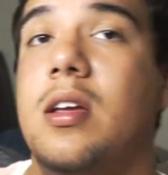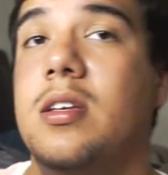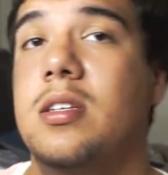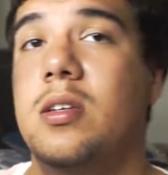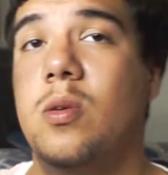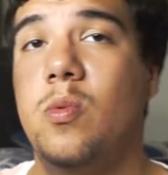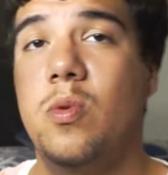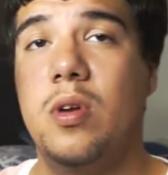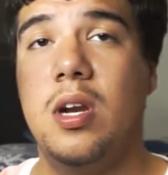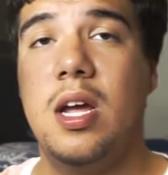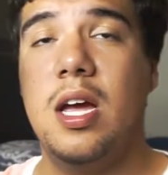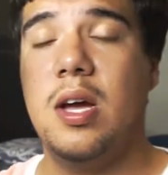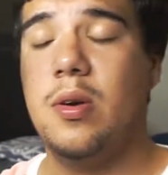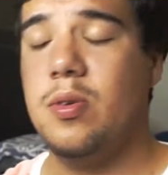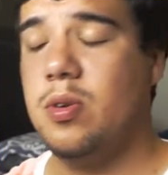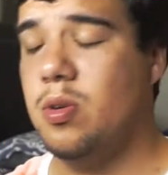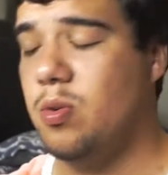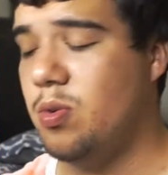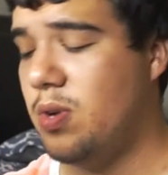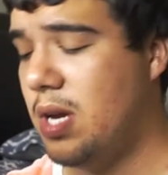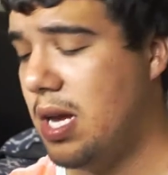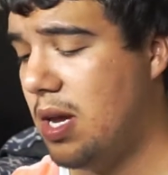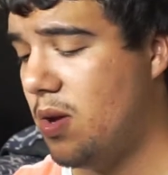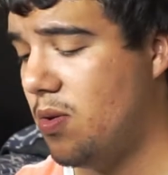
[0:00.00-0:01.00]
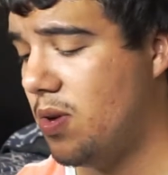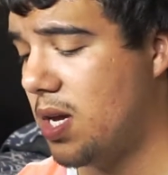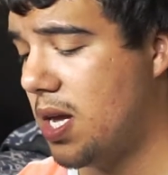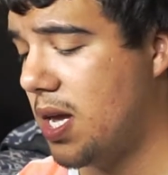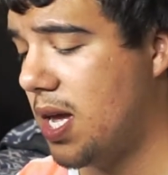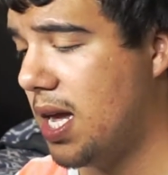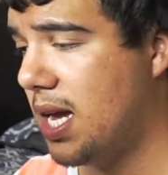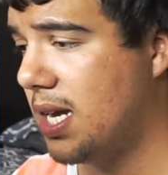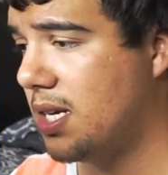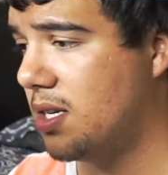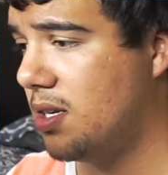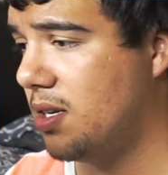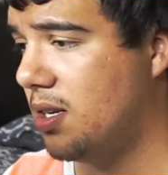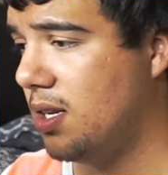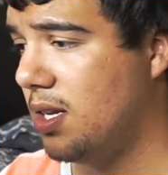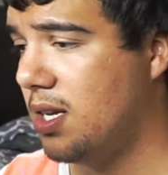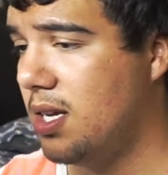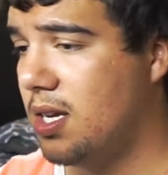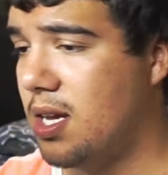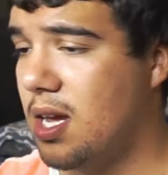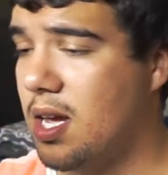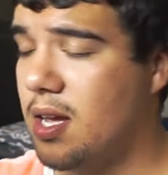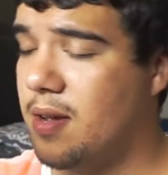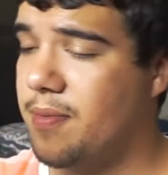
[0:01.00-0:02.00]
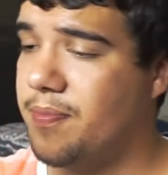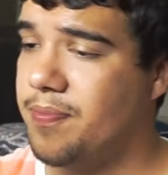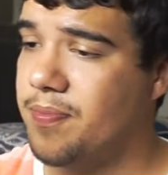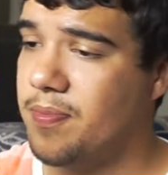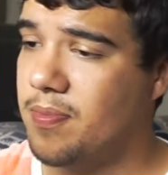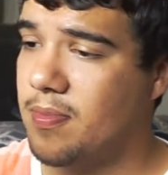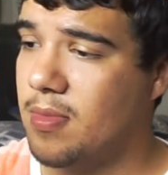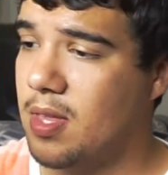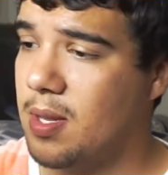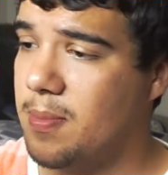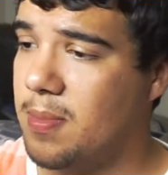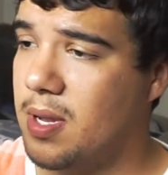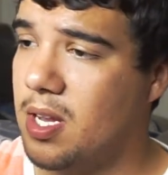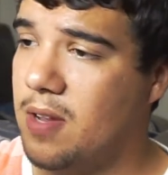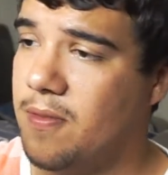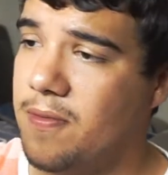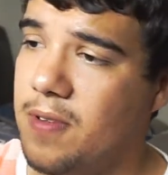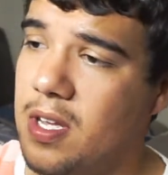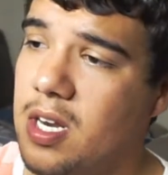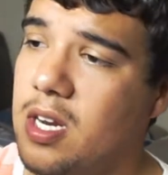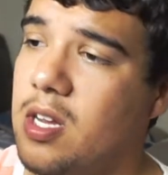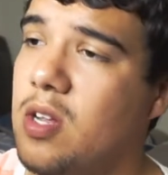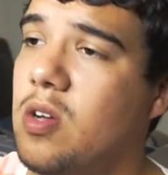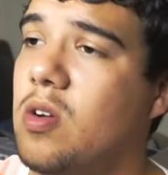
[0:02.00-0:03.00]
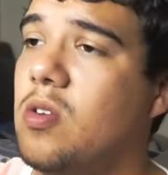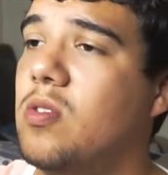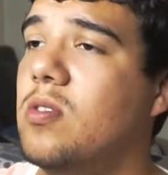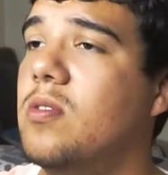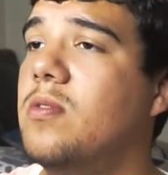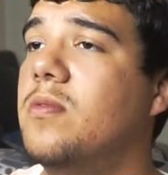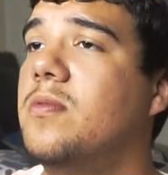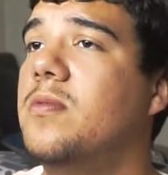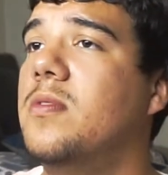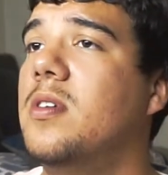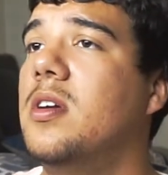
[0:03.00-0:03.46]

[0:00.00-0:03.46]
what I'll do now, I actually make a video of